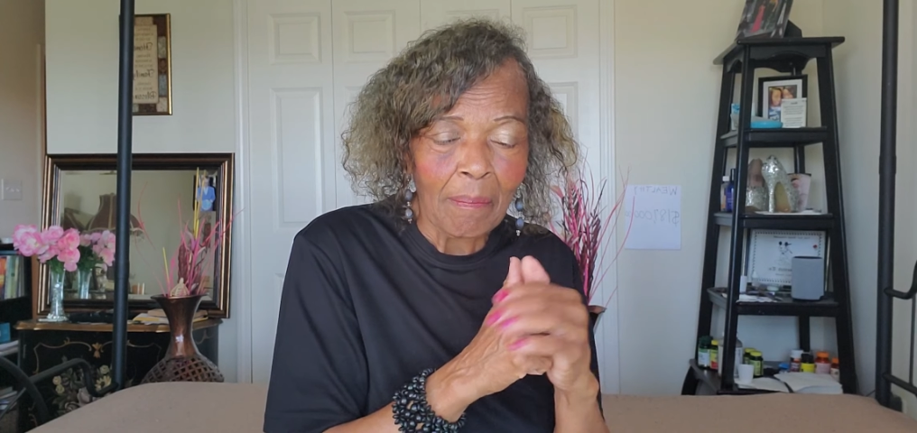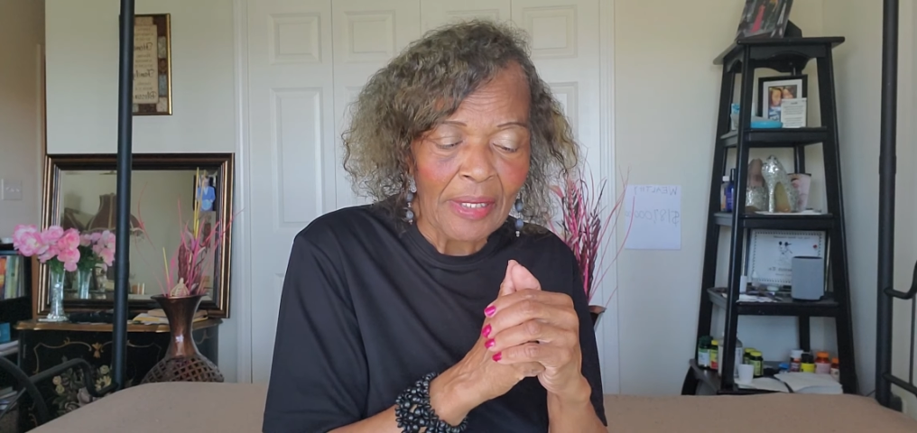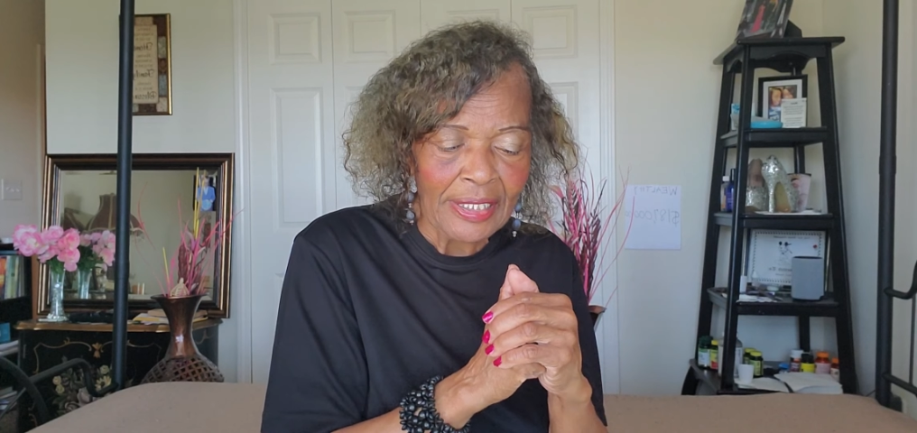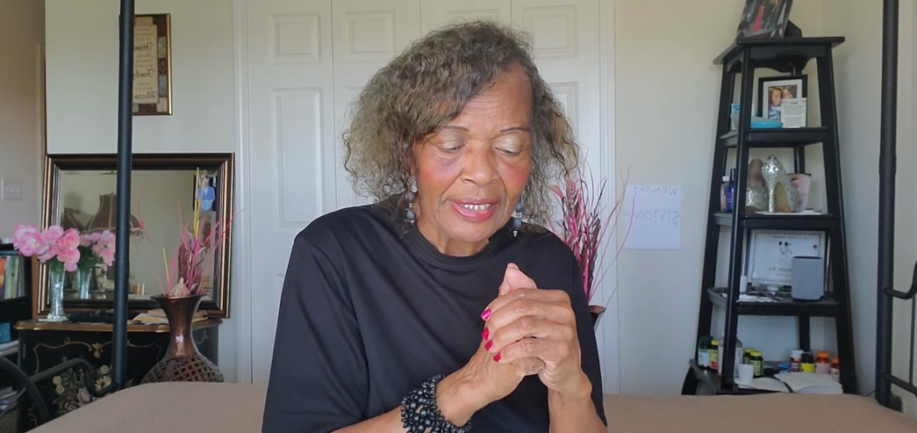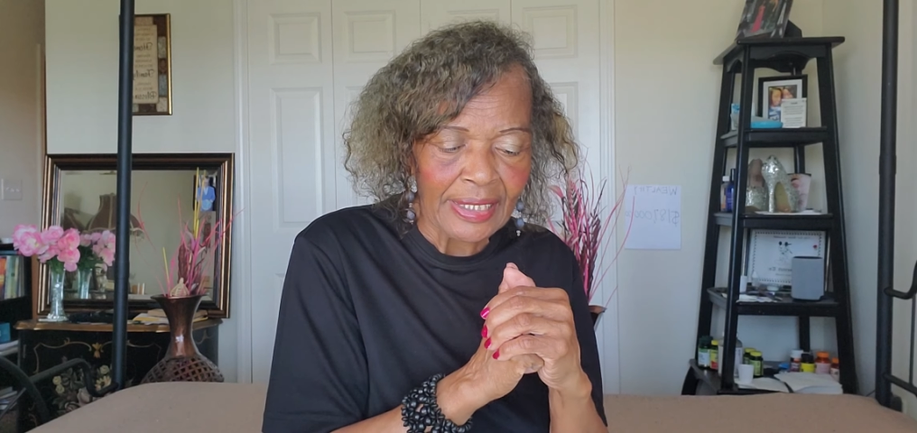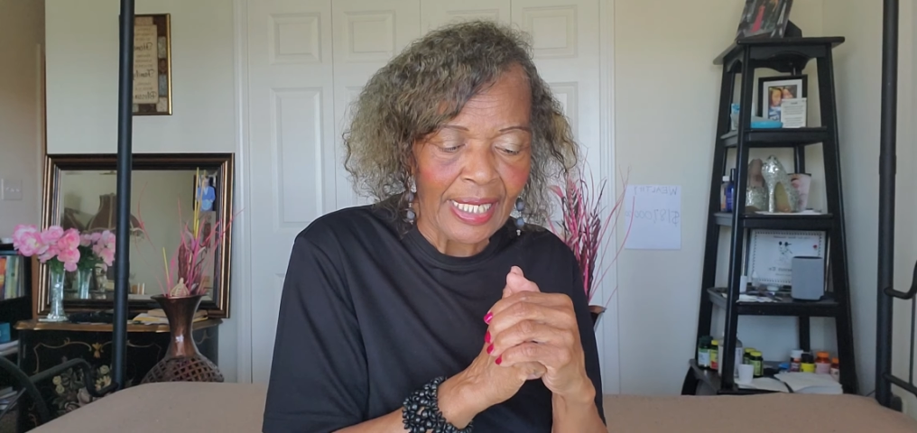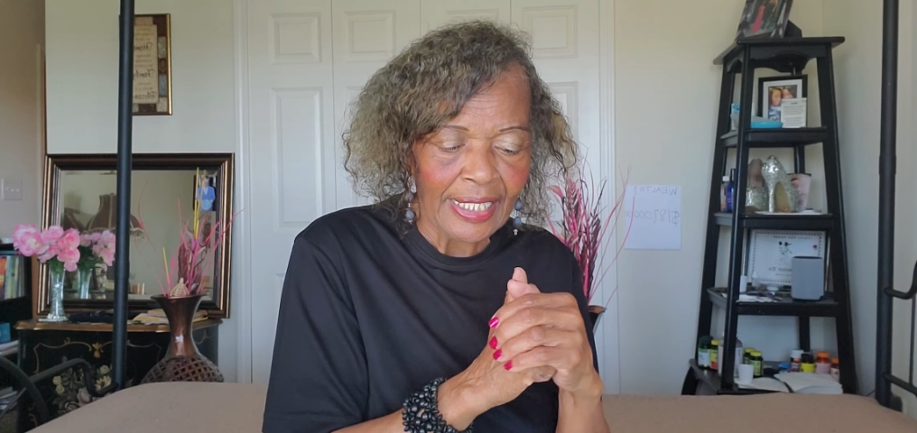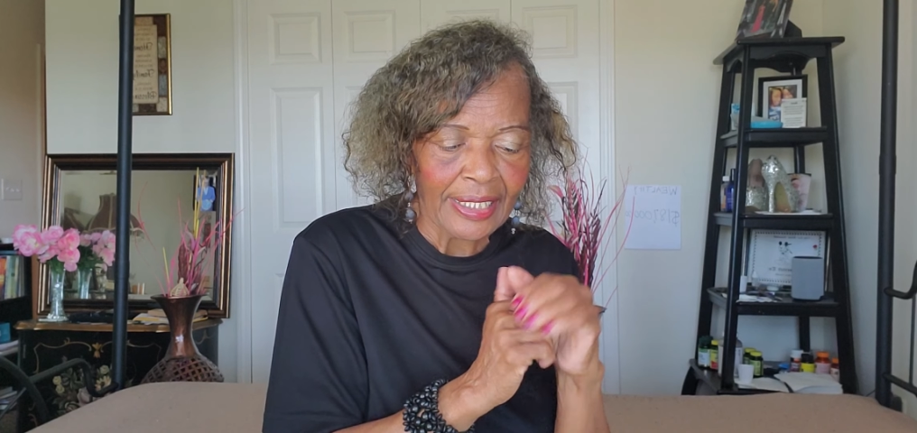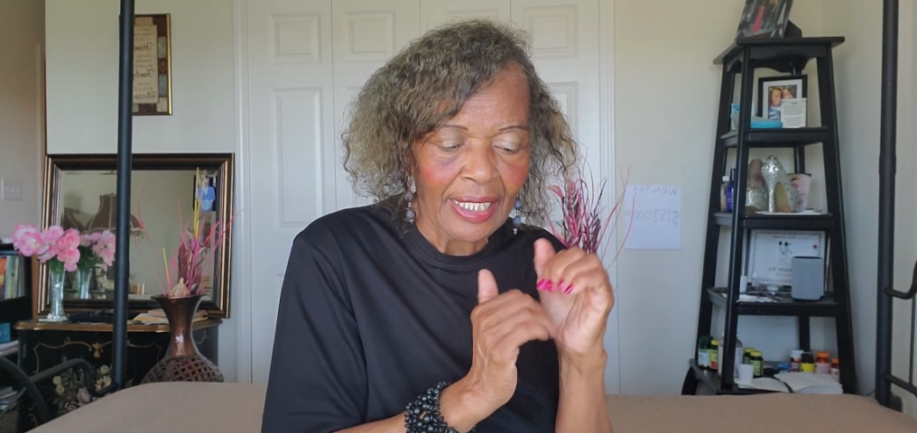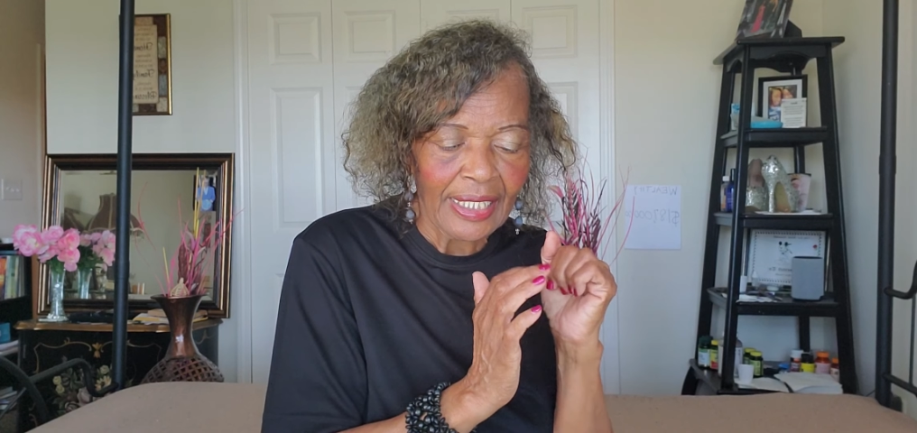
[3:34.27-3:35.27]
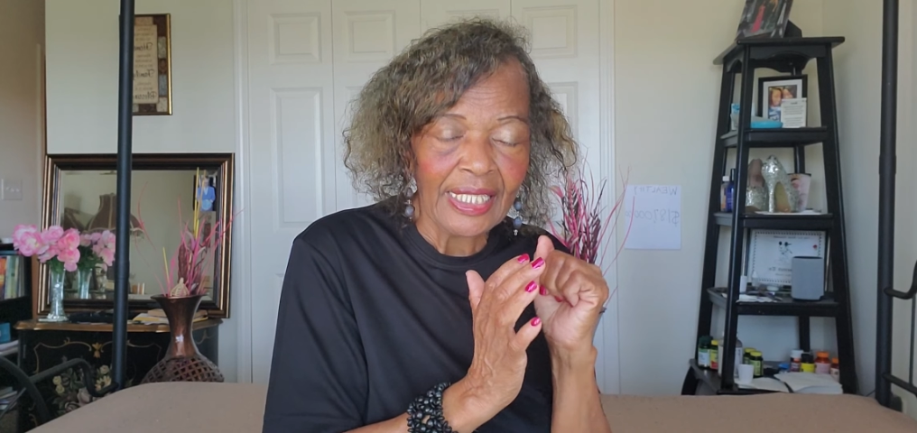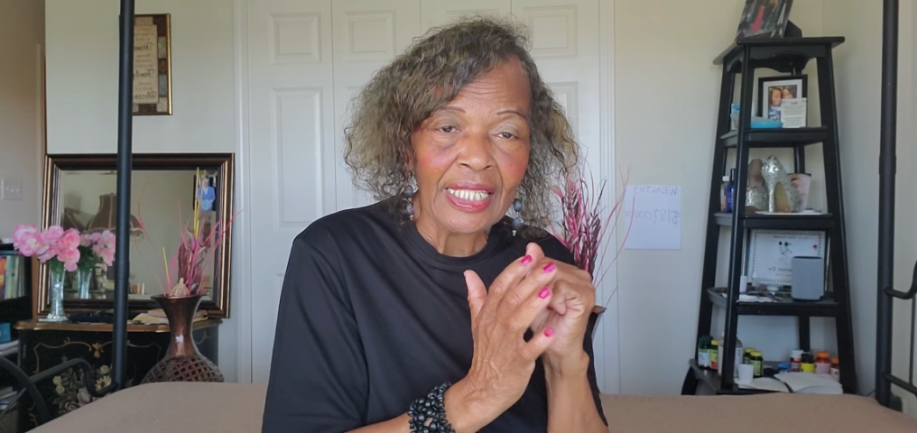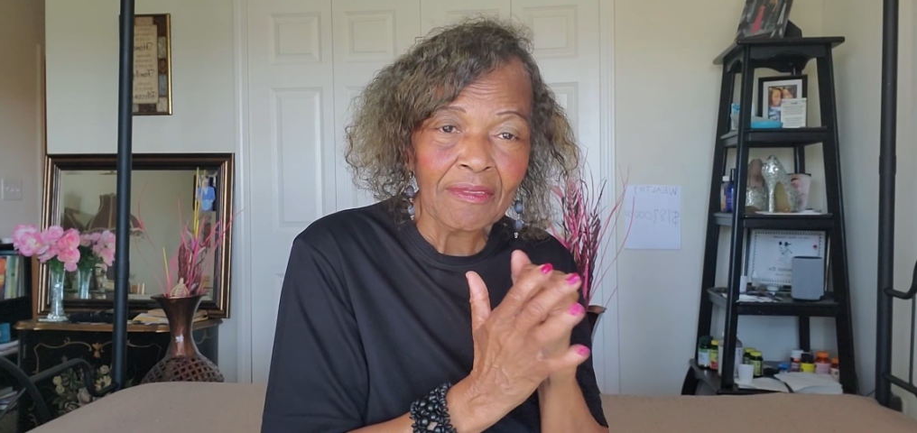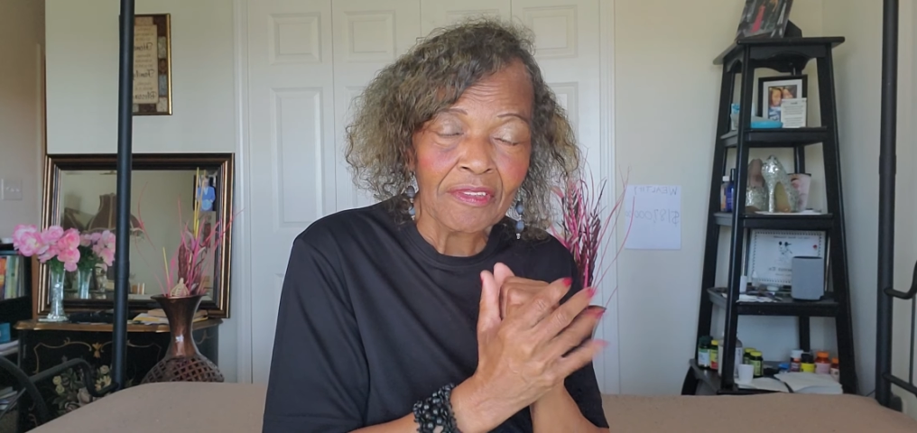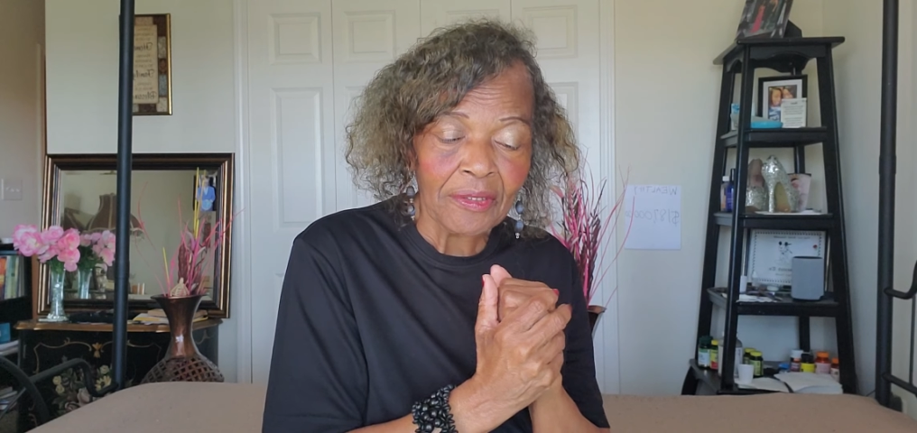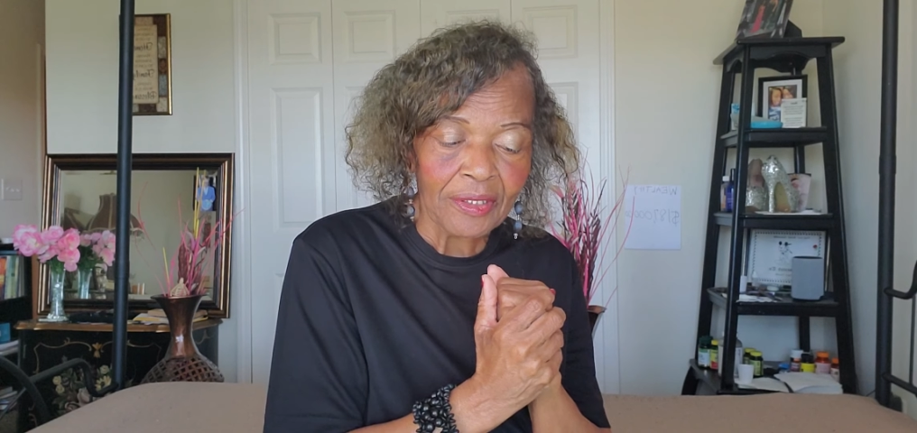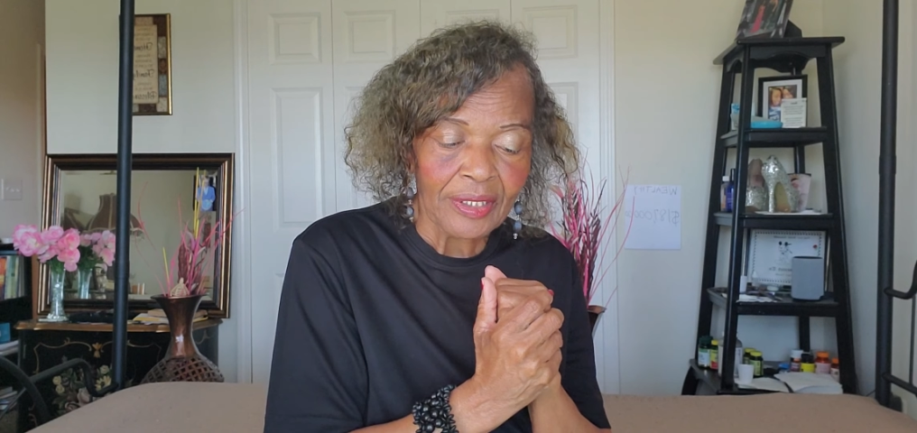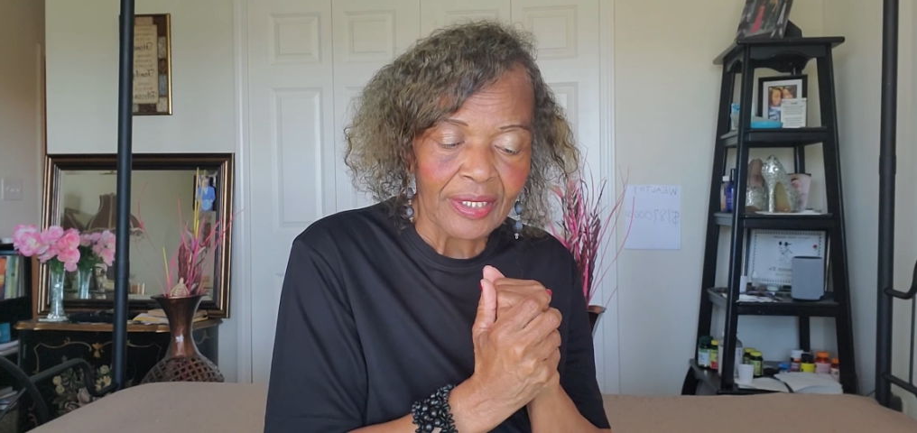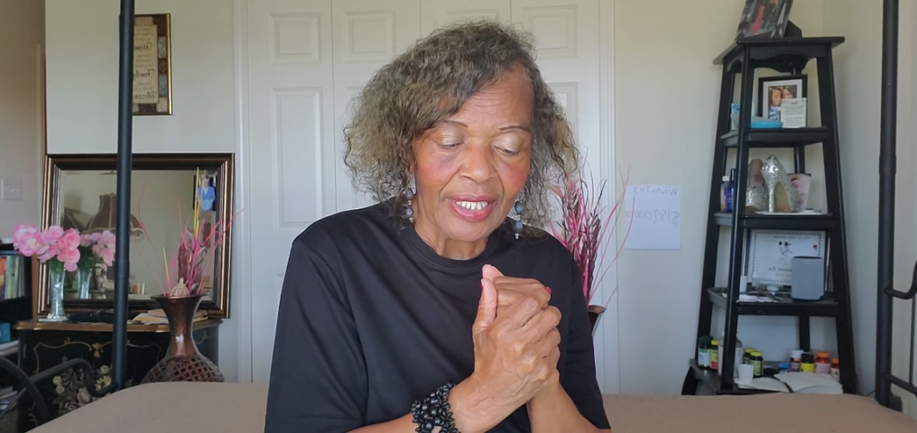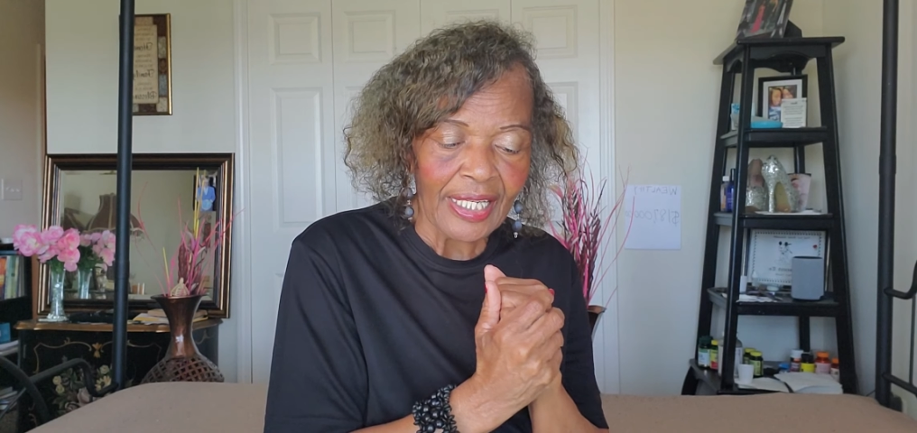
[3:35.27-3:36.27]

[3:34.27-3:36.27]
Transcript: meats like liver